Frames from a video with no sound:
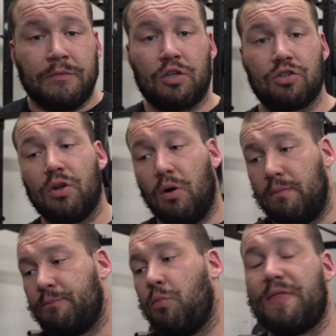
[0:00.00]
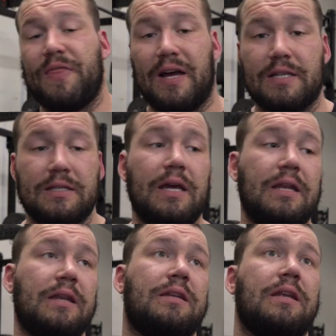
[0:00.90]
So, with that
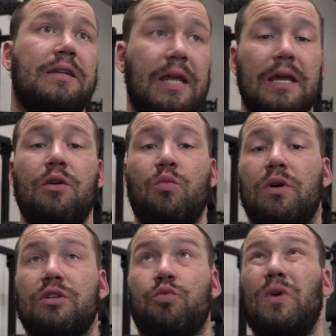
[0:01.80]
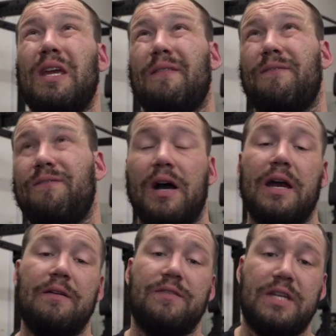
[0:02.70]
said, today was week
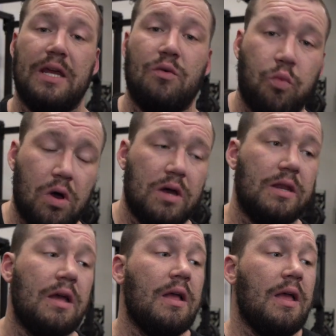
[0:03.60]
5, day 1.